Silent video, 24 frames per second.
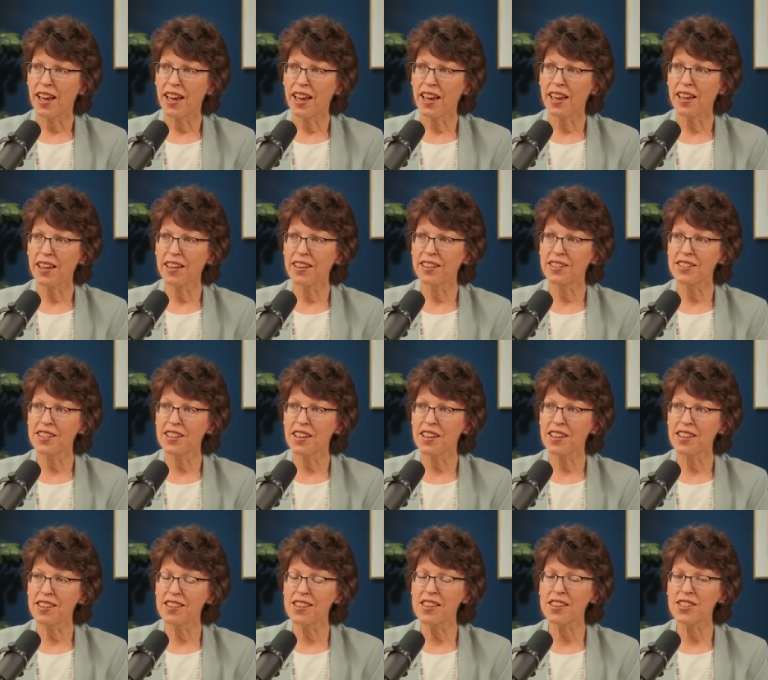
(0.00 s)
And
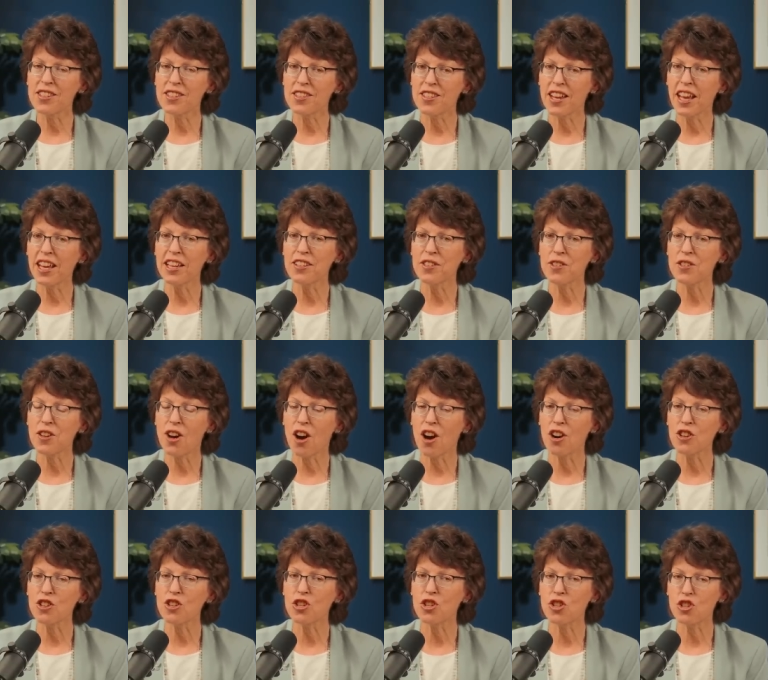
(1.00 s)
the saints
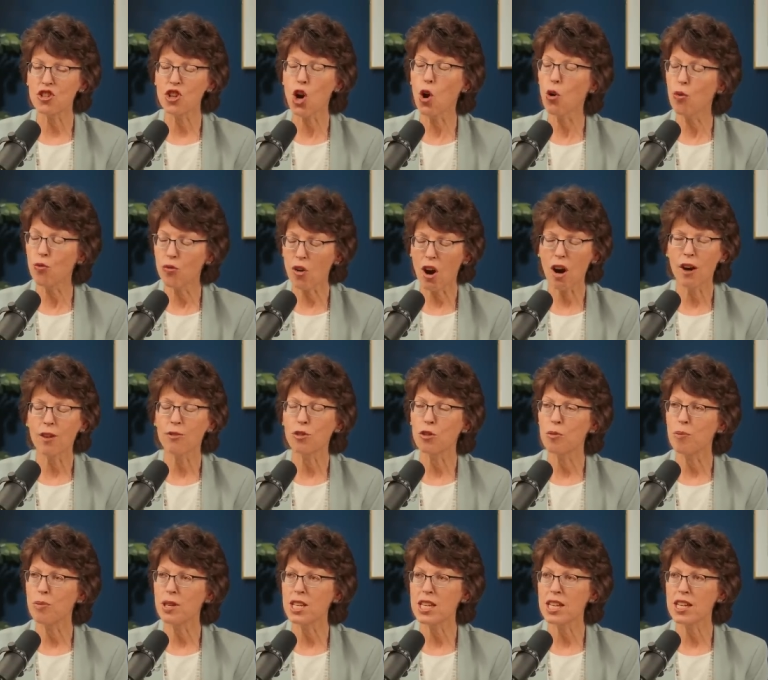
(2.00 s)
are so far
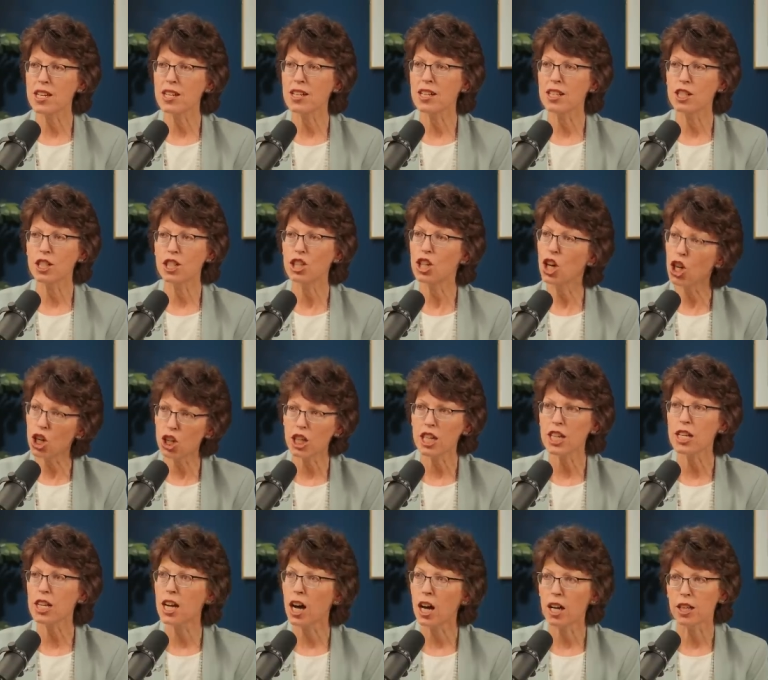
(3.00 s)
from being
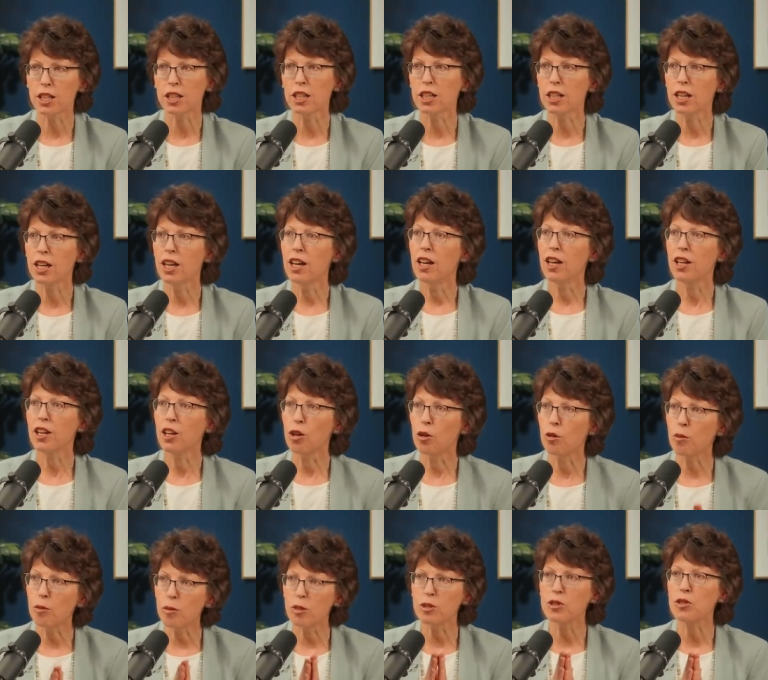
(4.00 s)
cookie cutter, yeah. you
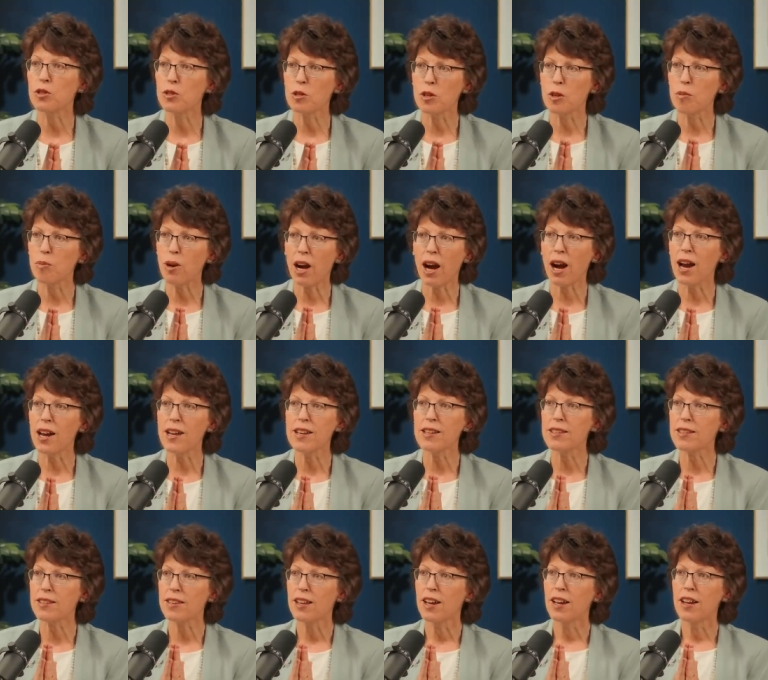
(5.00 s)
know, just
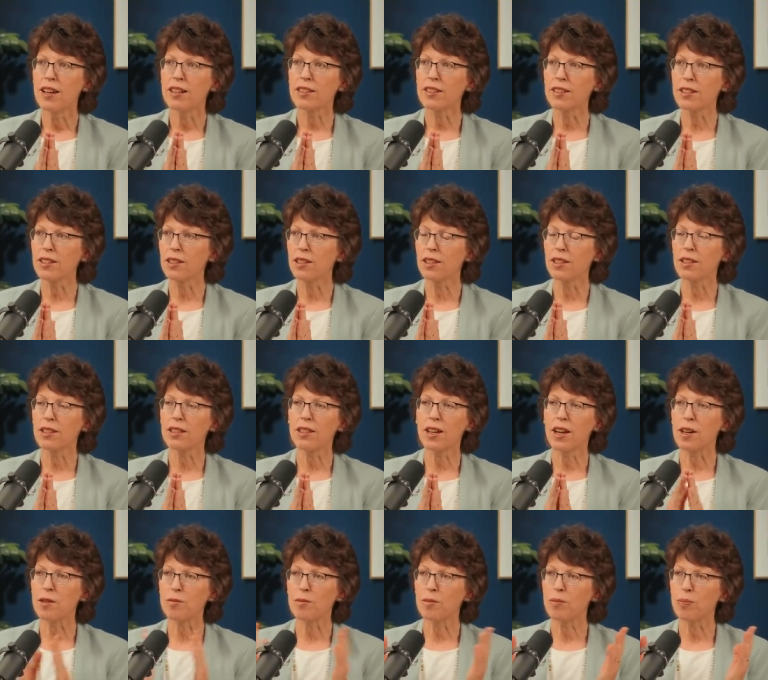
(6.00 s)
pious little
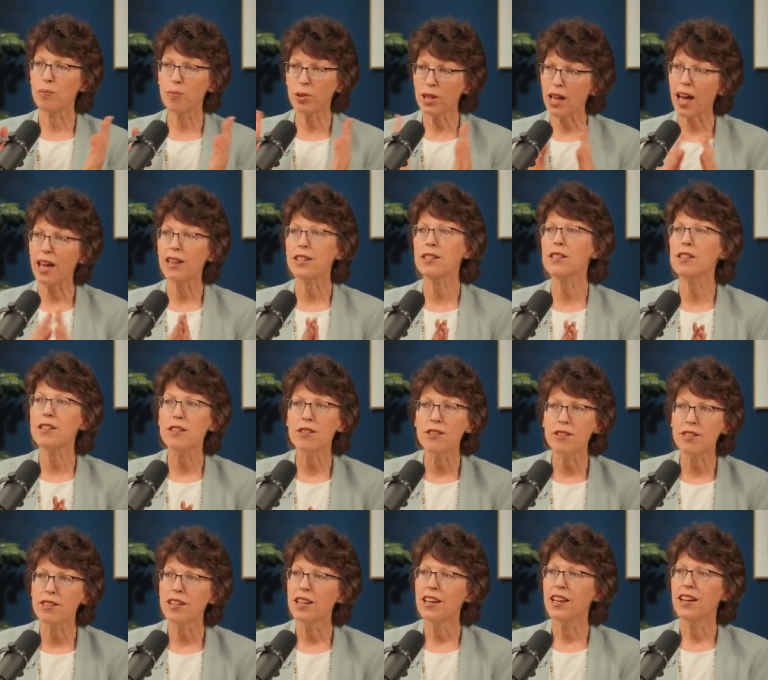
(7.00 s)
um,
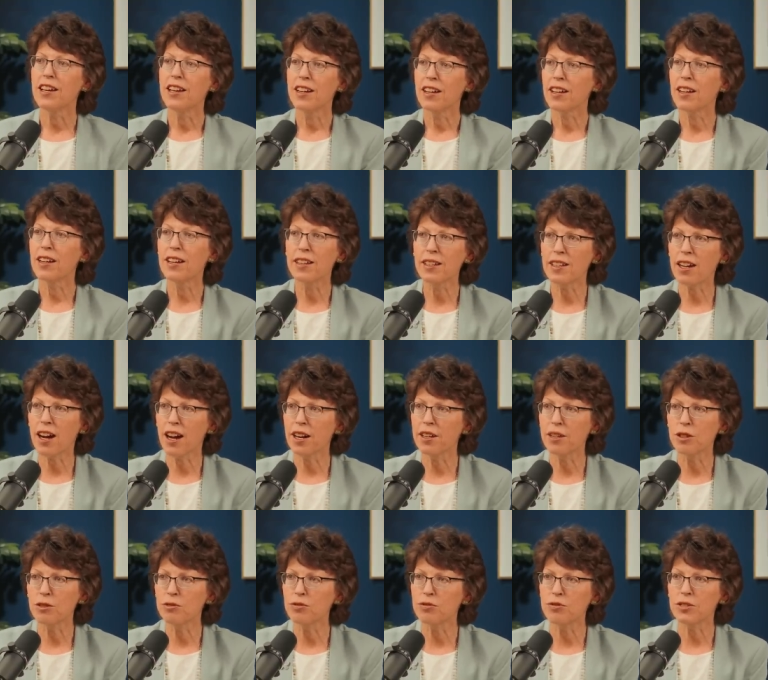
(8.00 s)
platitude uh,
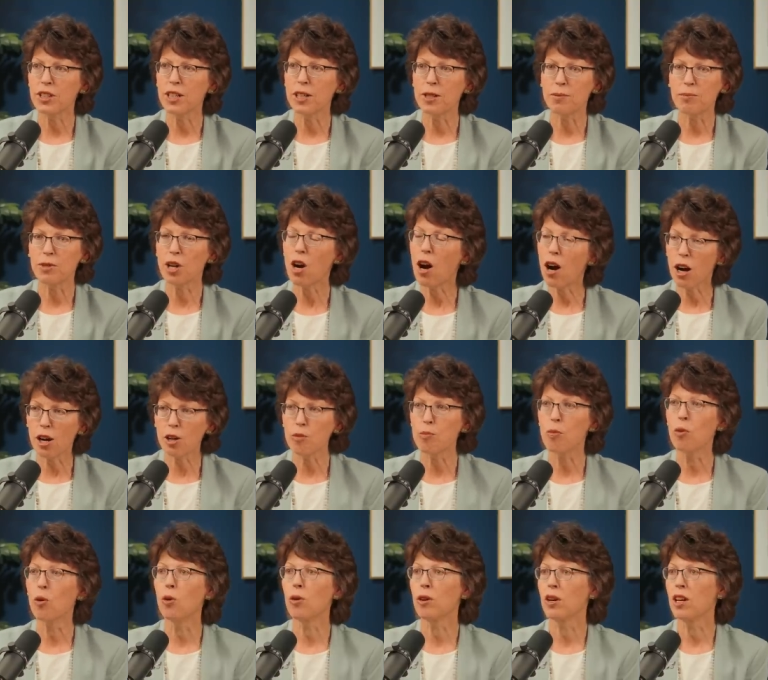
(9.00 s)
kind of um,
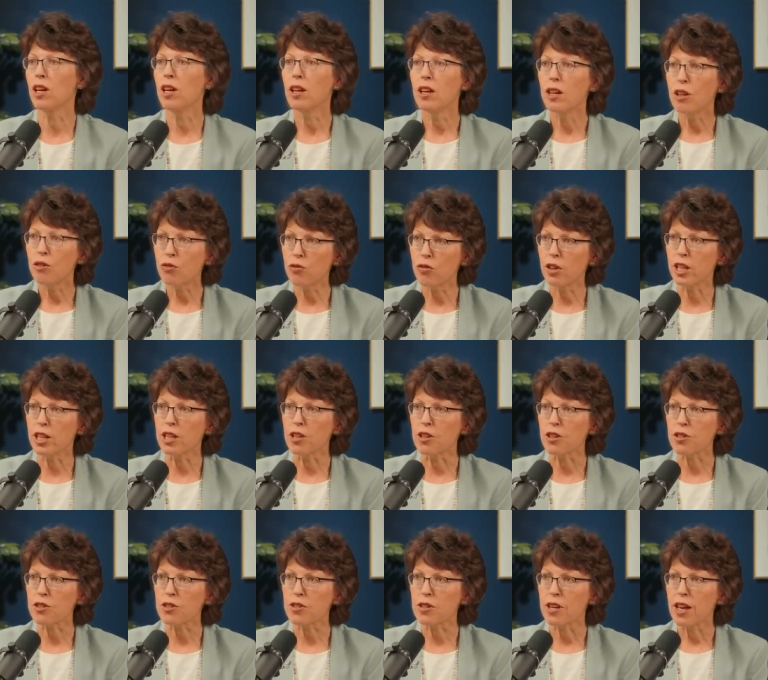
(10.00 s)
cardboard
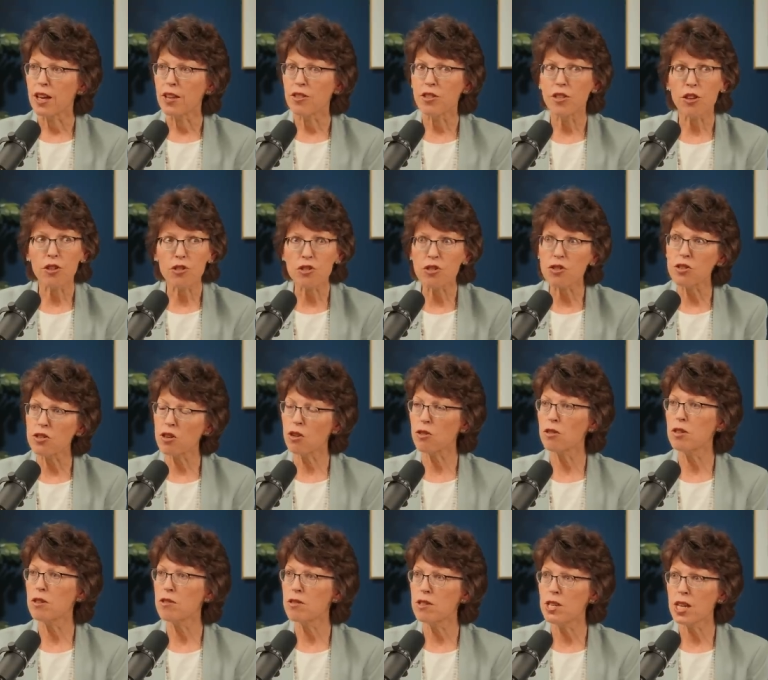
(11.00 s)
figures. They're so
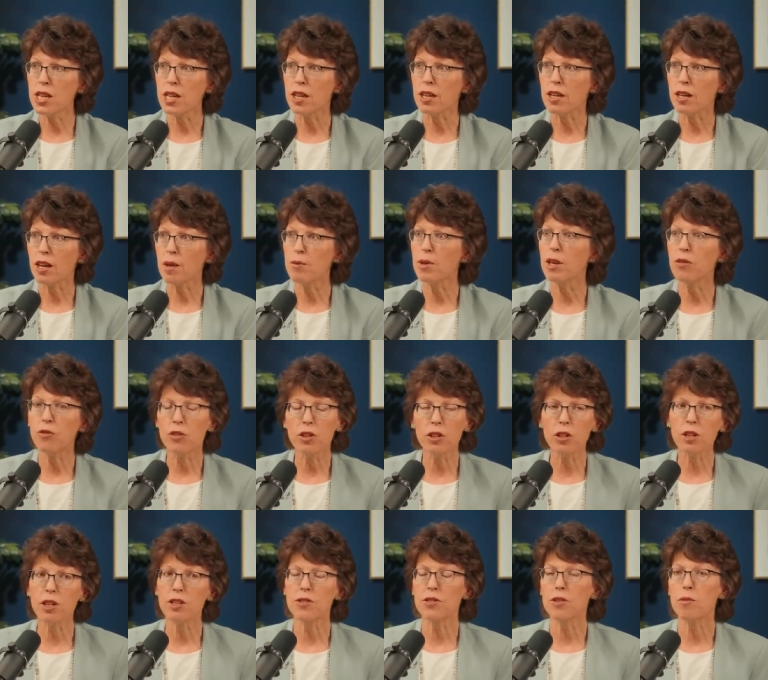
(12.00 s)
unique. I mean, if you
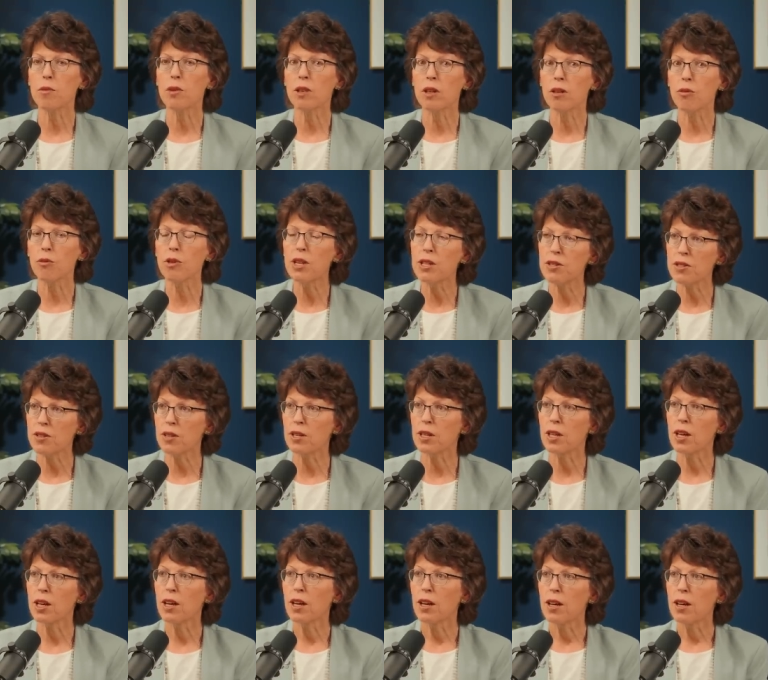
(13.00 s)
look at some of the recent